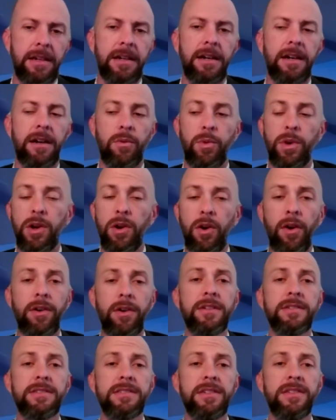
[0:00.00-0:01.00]

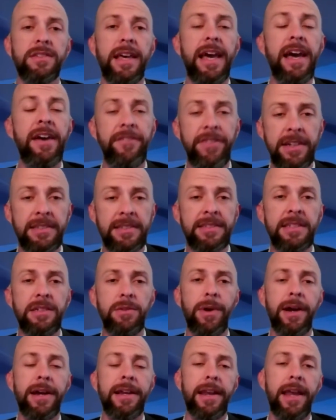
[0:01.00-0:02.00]
regardless of the efficacy
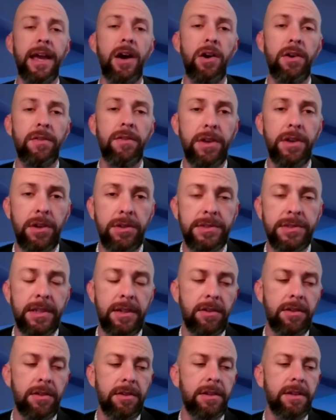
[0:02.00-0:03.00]
right now of those that
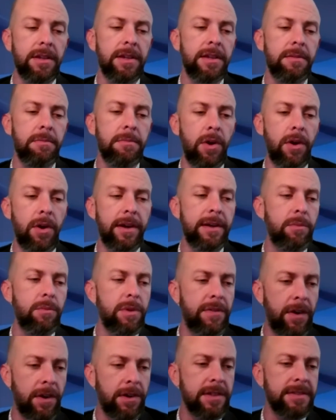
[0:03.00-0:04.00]
are at market.
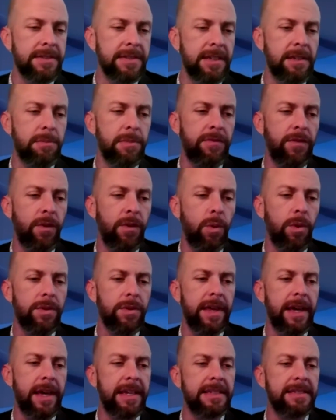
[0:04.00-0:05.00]
We've heard it said before
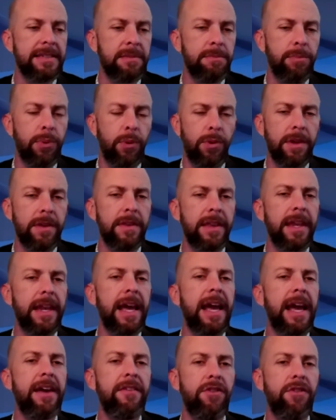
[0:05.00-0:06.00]
that it's important that
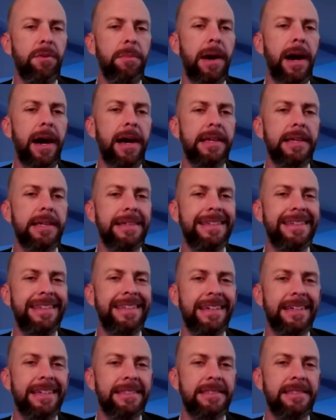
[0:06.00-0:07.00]
everybody
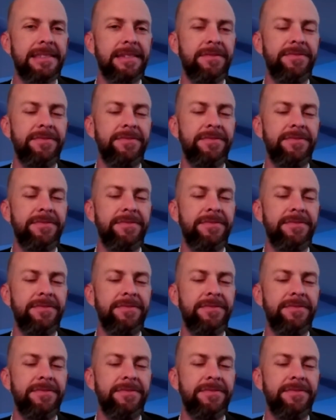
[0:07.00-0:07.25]
gets